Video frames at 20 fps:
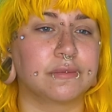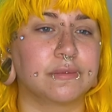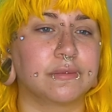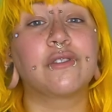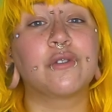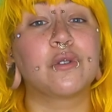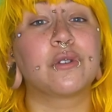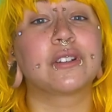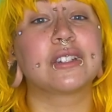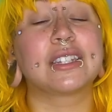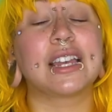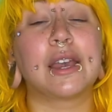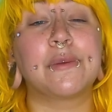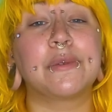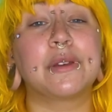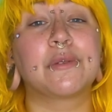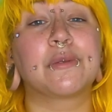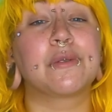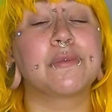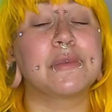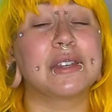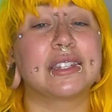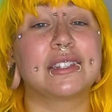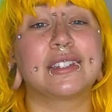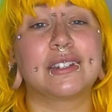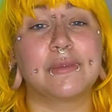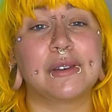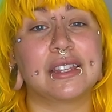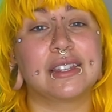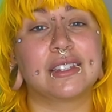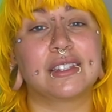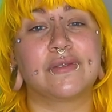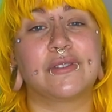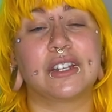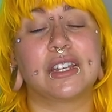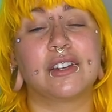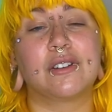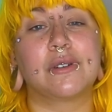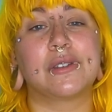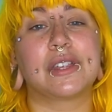Now, of course, I'd be remiss to make this
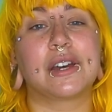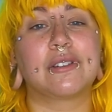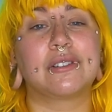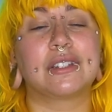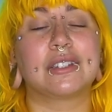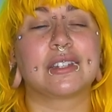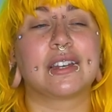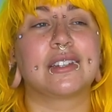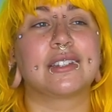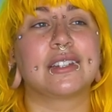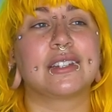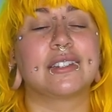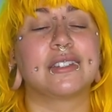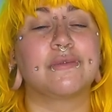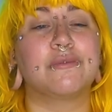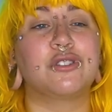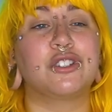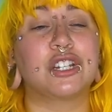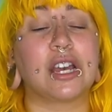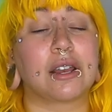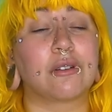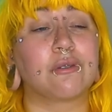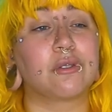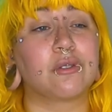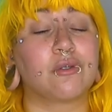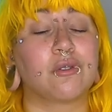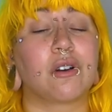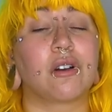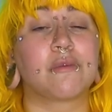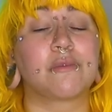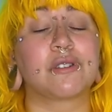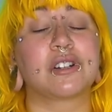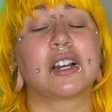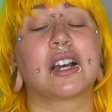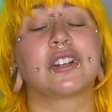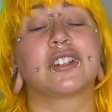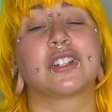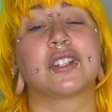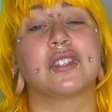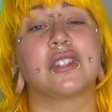video without discussing some general harm
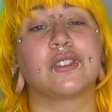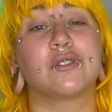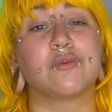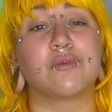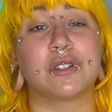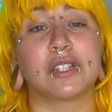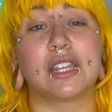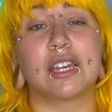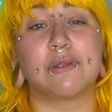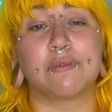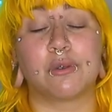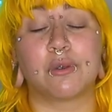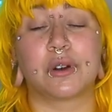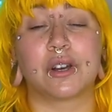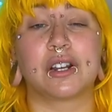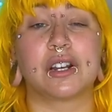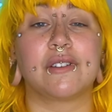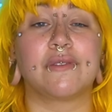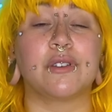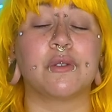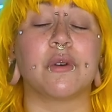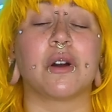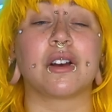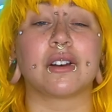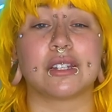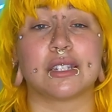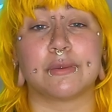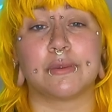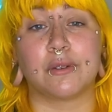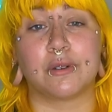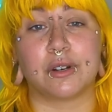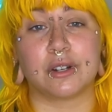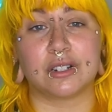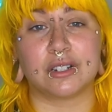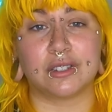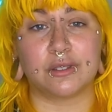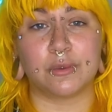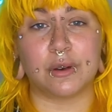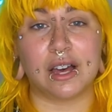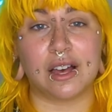reduction that's really important if you are a smoker
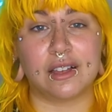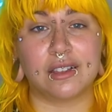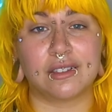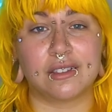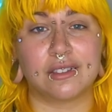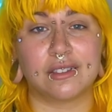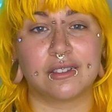as well.